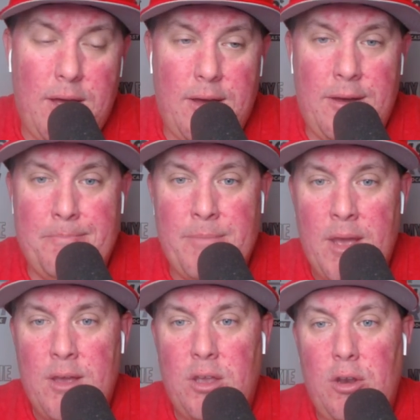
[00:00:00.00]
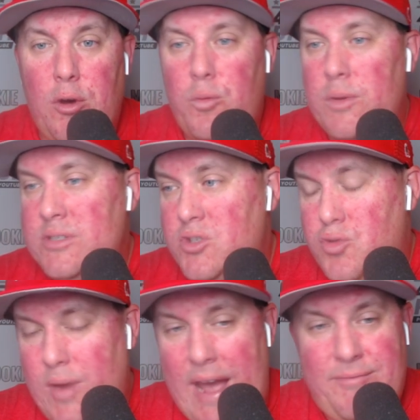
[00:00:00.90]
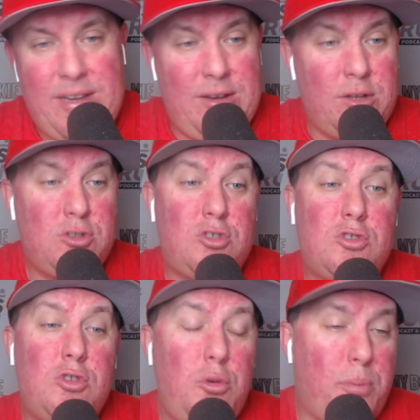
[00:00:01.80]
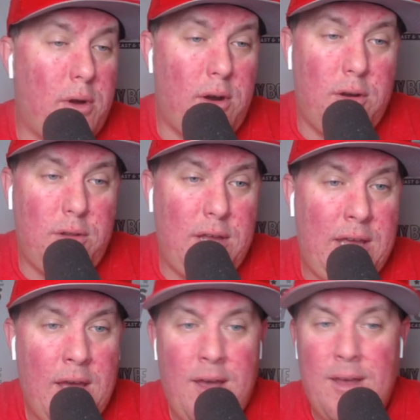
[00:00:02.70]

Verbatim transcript: Um, you know, was drafted super early,